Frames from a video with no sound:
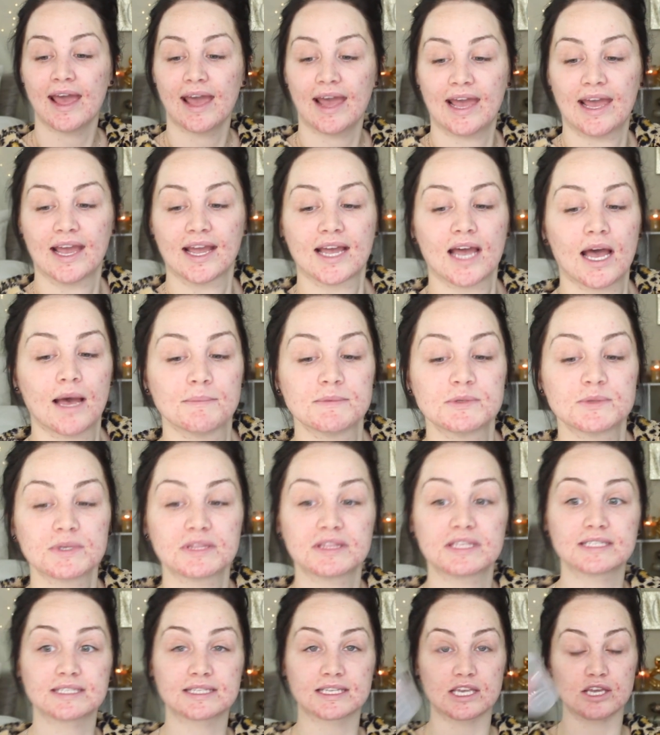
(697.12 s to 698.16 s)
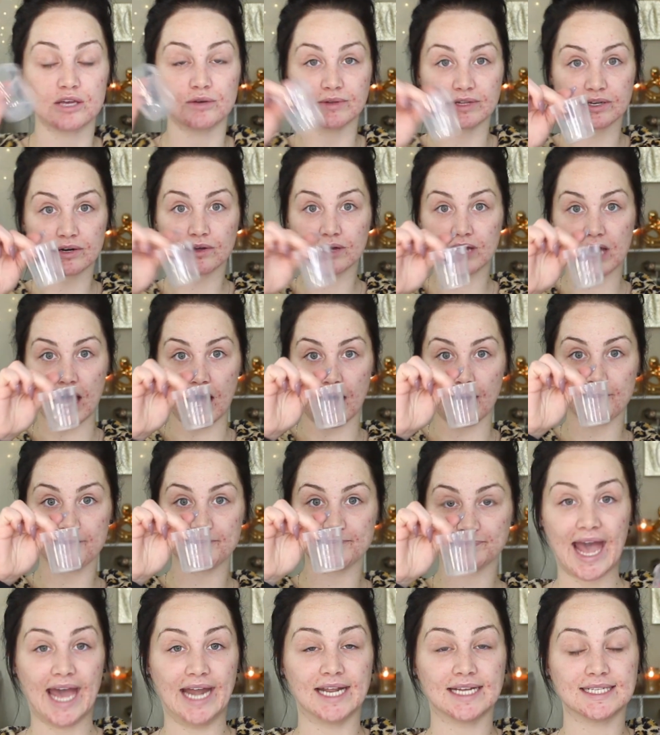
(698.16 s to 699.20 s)
It comes with this cute little cup,
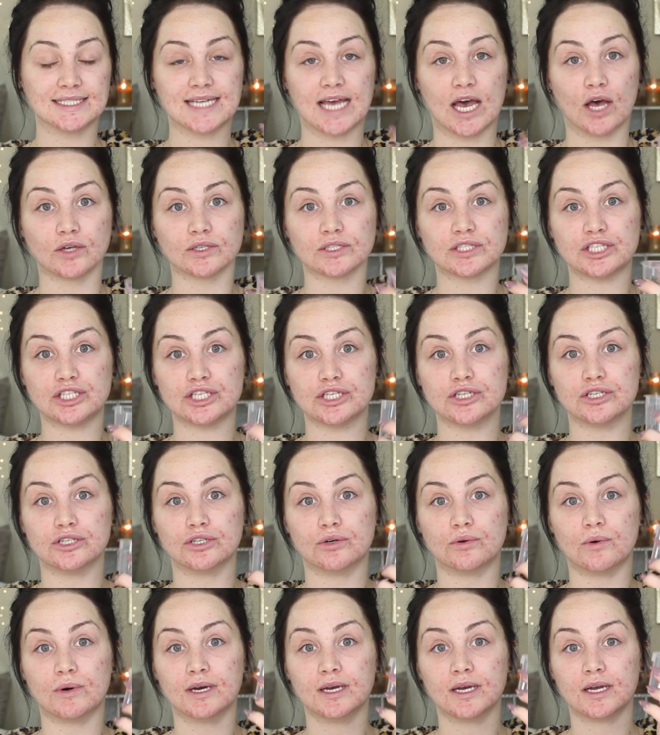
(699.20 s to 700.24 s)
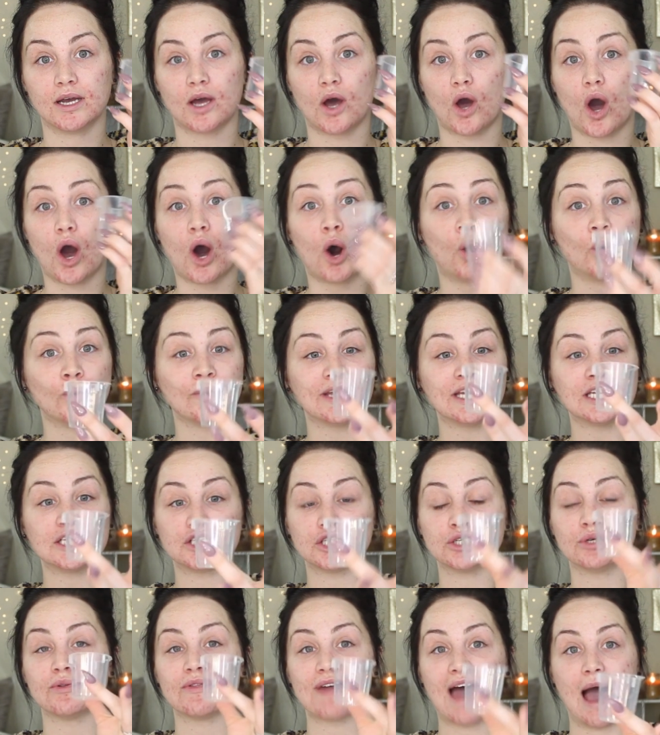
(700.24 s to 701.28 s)
and it tells you only
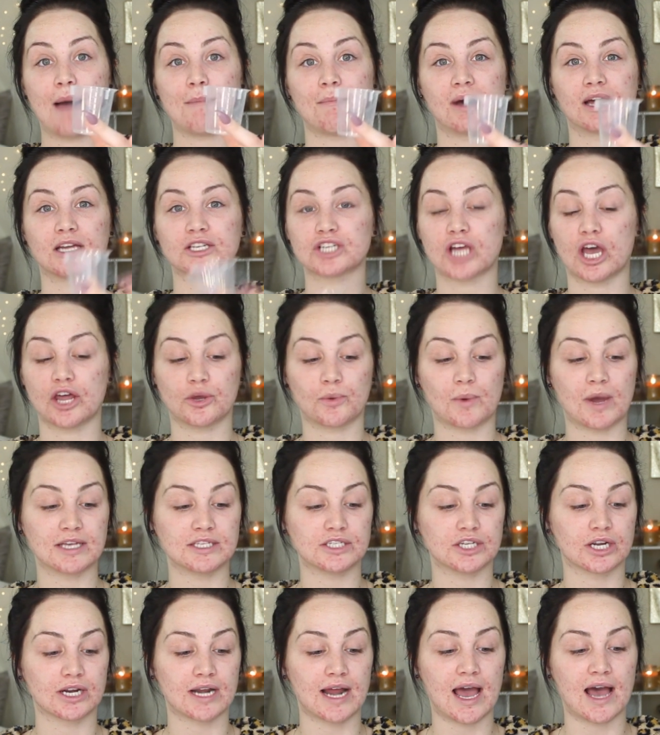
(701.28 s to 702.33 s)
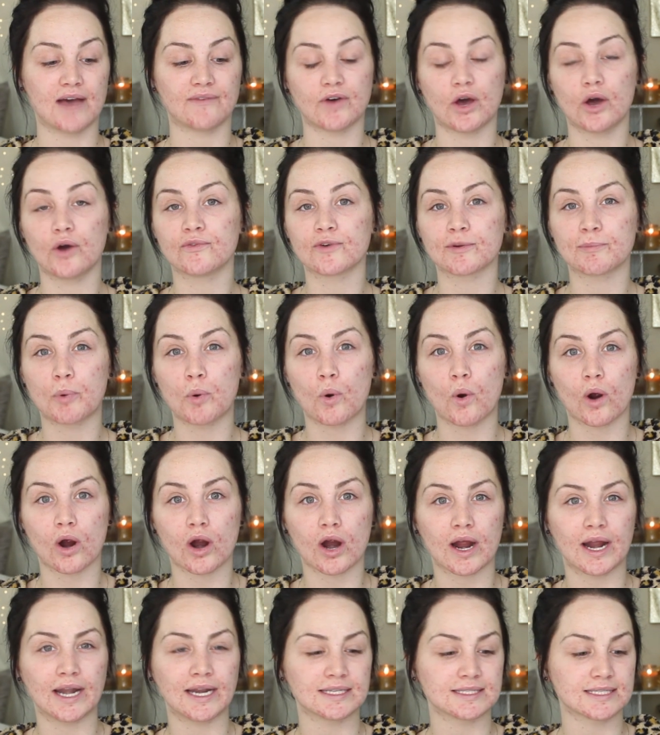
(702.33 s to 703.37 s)
do that much, otherwise you're gonna have
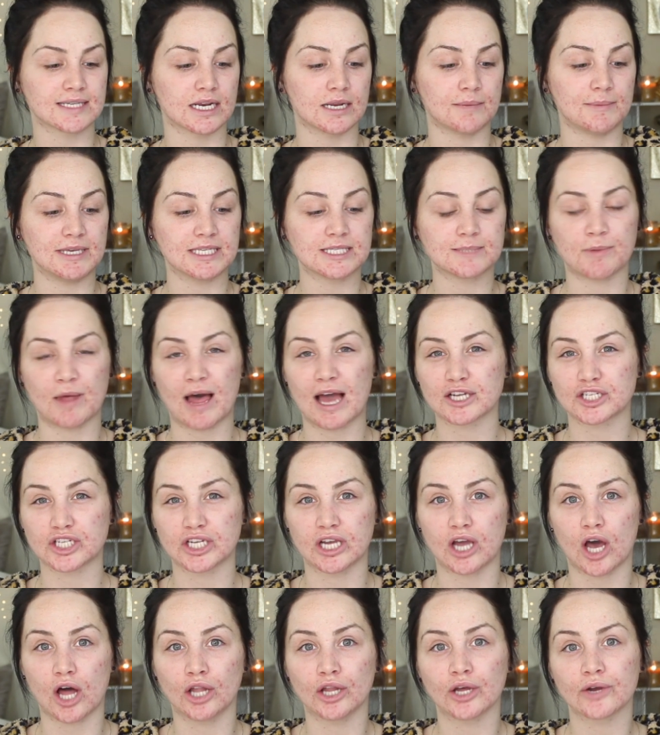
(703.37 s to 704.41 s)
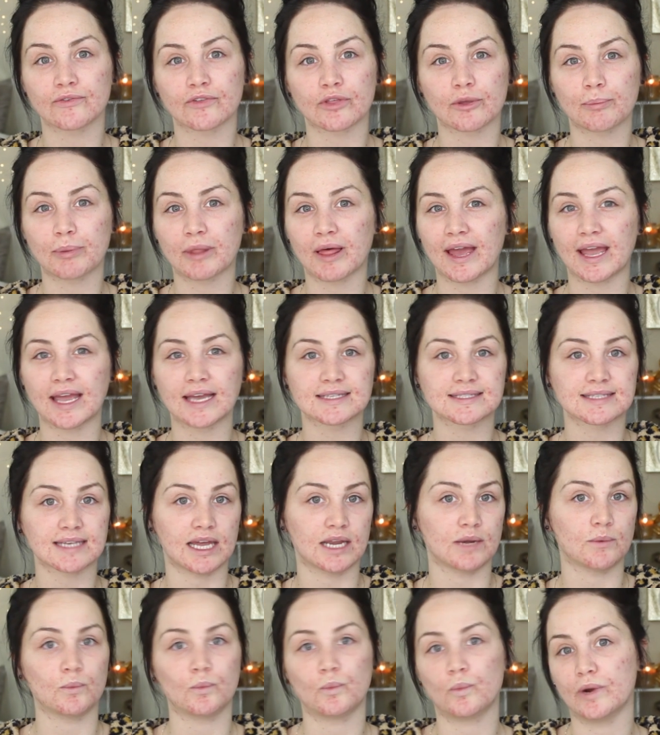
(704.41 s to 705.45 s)
overpour and it's gonna be splashing all over the place,
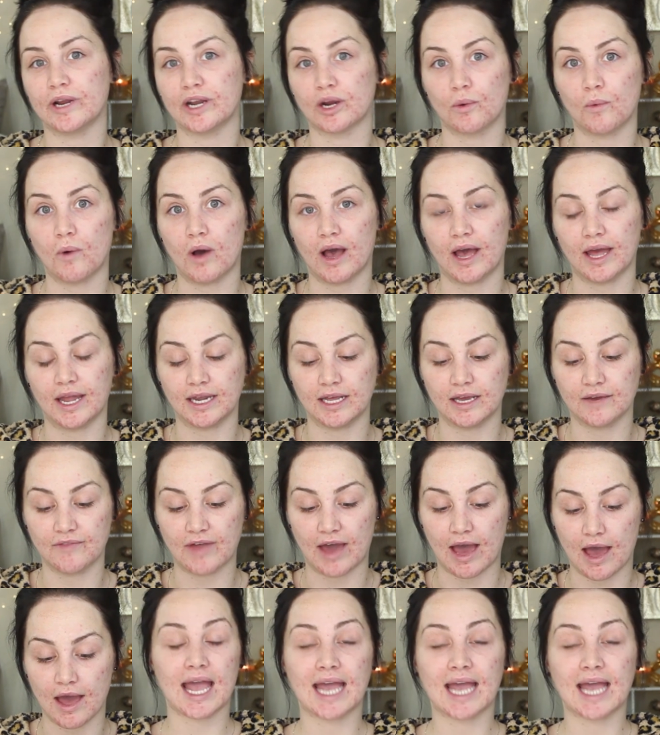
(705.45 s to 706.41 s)
and we don't want any of that.